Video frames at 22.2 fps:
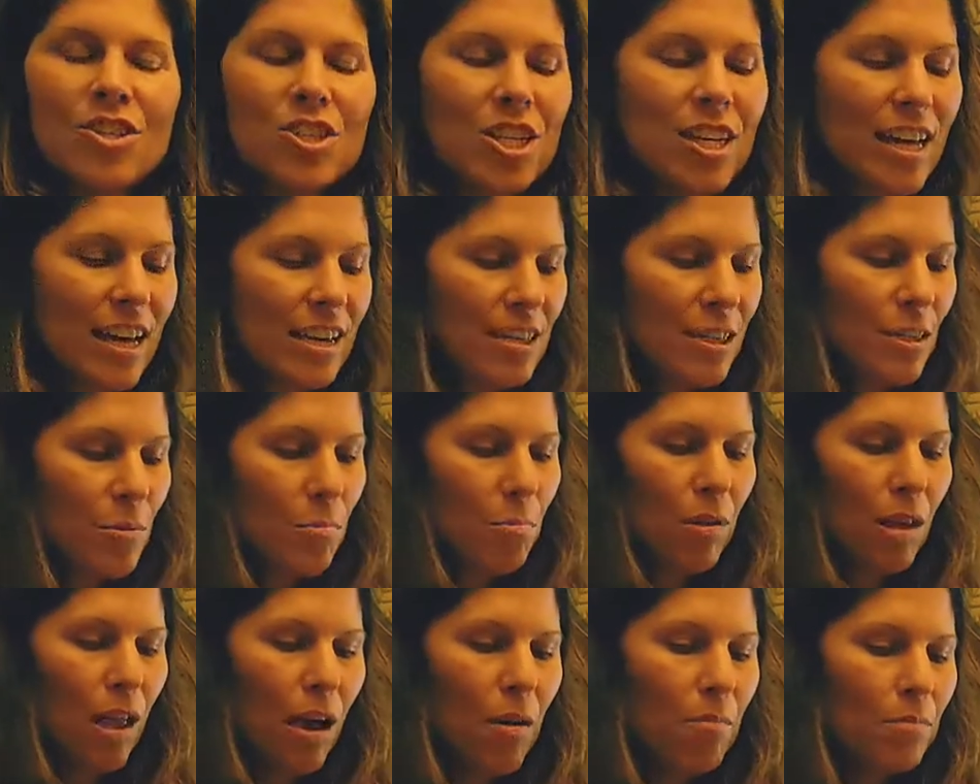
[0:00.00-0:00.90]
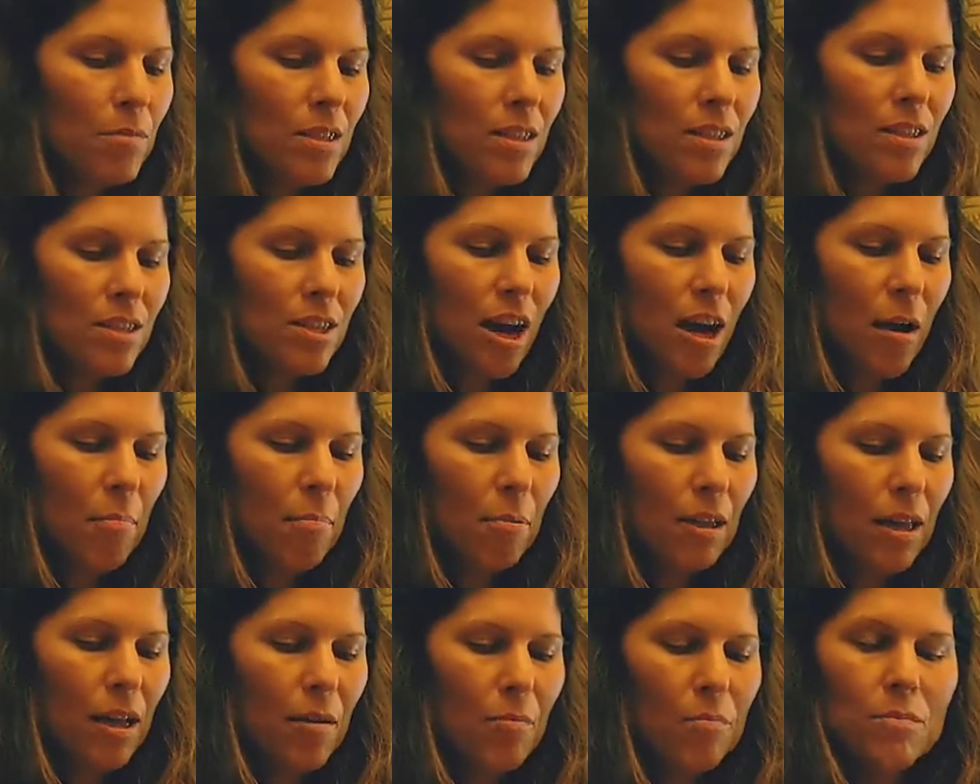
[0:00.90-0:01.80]
She guessed plums. It's not
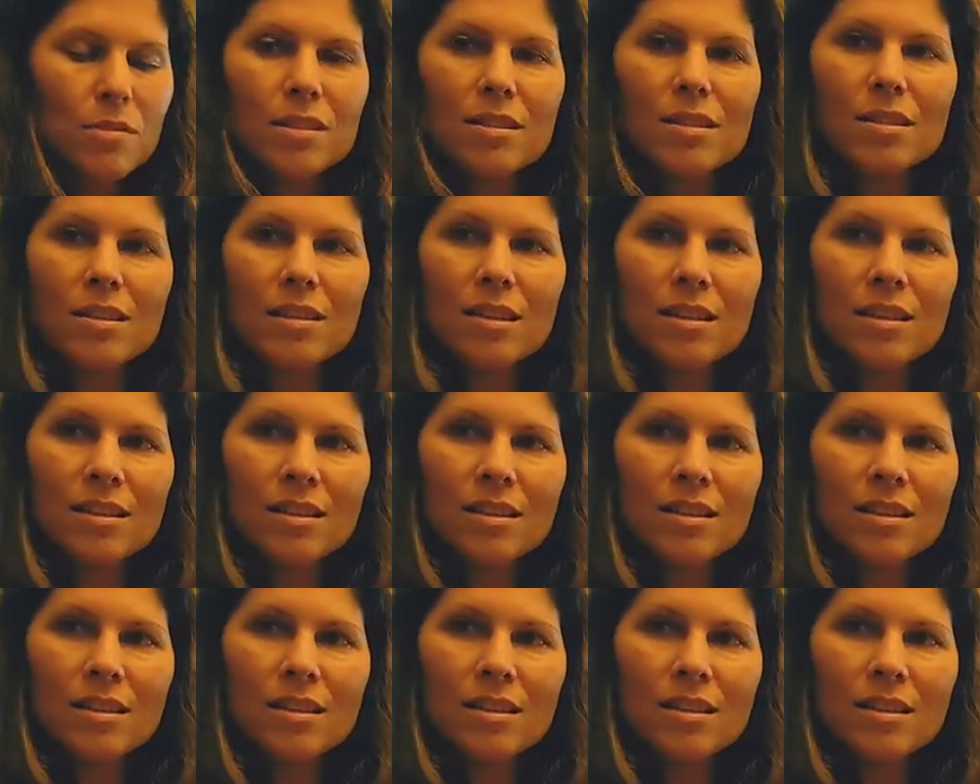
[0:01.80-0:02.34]
plums.